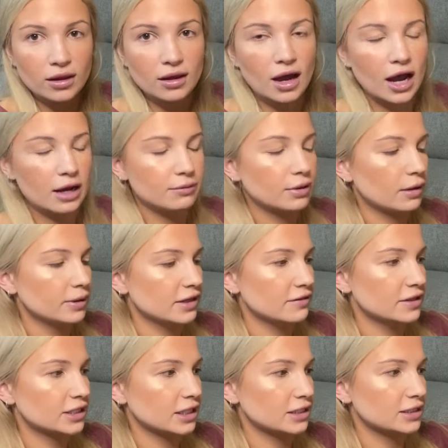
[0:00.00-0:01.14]
I'd probably give this
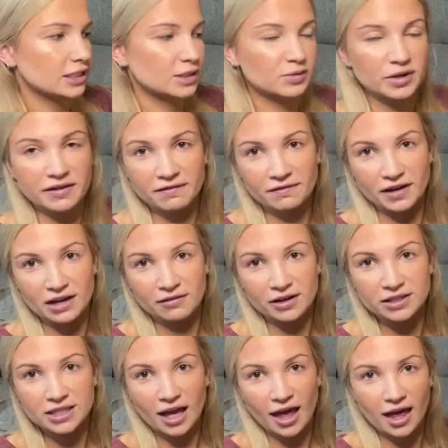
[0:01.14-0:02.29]
like a 6.5 out of
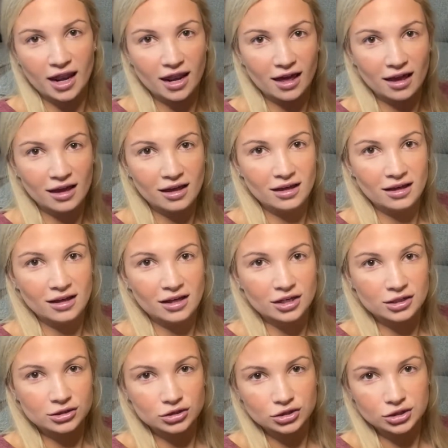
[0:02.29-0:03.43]
10.
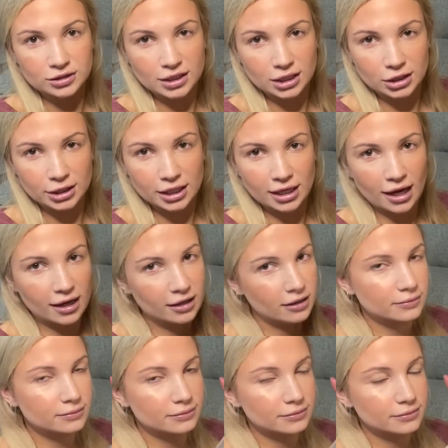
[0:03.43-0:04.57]
Just like looking at it,
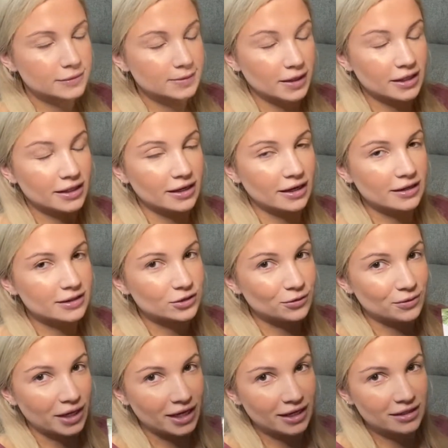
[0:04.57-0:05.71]
smelling it, it's
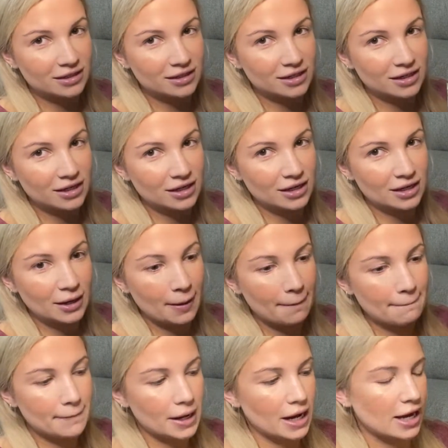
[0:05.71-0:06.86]
great.
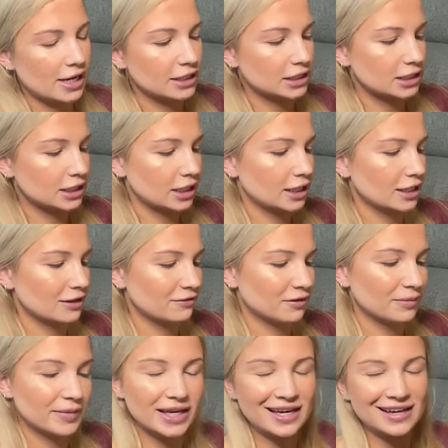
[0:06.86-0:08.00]
But for
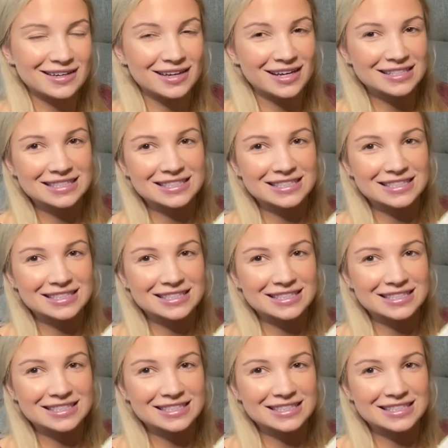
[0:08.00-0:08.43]
me, I guess